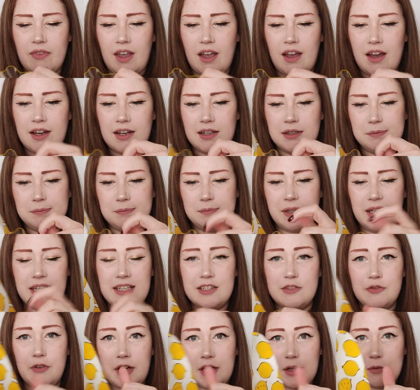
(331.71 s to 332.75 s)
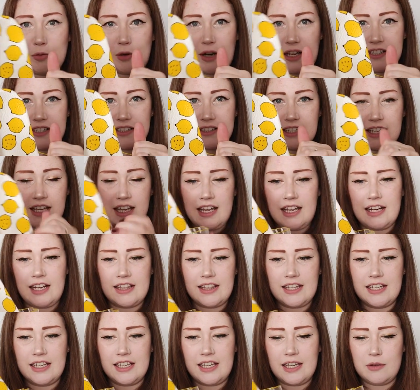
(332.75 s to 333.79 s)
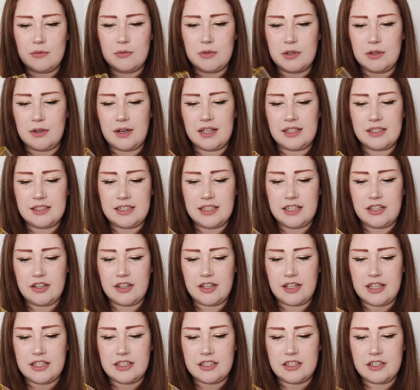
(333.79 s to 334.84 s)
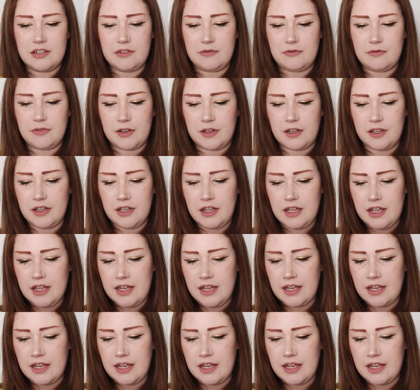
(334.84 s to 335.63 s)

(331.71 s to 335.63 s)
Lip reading: it's very plasticky and I think it will actually cut into your foot.